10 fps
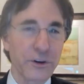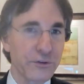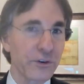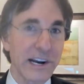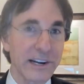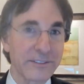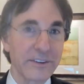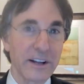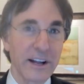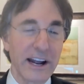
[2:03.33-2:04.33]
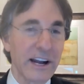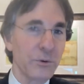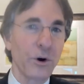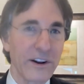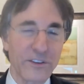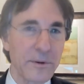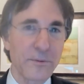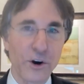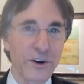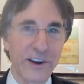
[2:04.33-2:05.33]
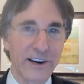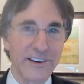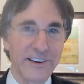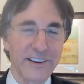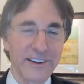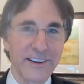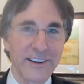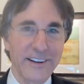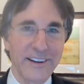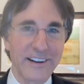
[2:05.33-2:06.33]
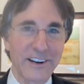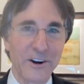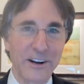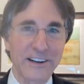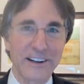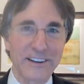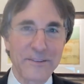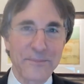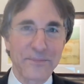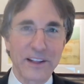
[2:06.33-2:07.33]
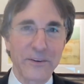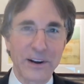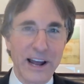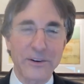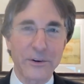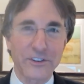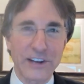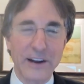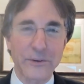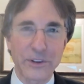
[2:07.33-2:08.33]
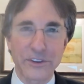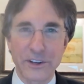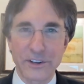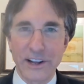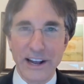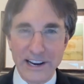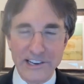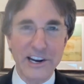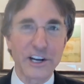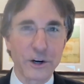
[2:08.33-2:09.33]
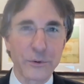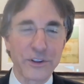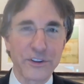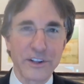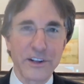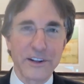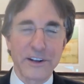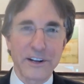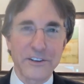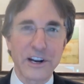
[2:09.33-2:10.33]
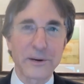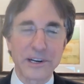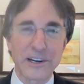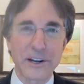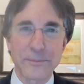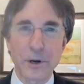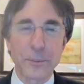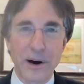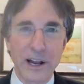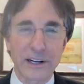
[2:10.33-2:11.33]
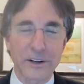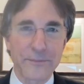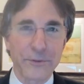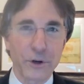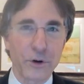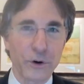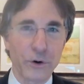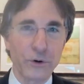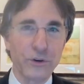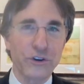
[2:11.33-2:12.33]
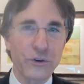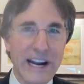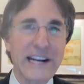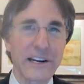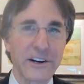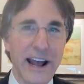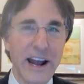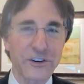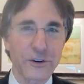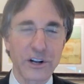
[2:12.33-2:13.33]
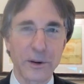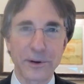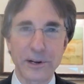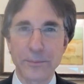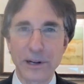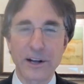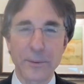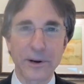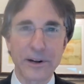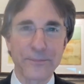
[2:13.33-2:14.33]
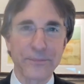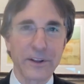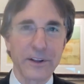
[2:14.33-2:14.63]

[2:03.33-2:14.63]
you're free and you won't have to be motivated. You know, I, I, when I sat with a, at dinner with a gentleman, uh, Bill Pollack, who owned Drake International Company, a big company.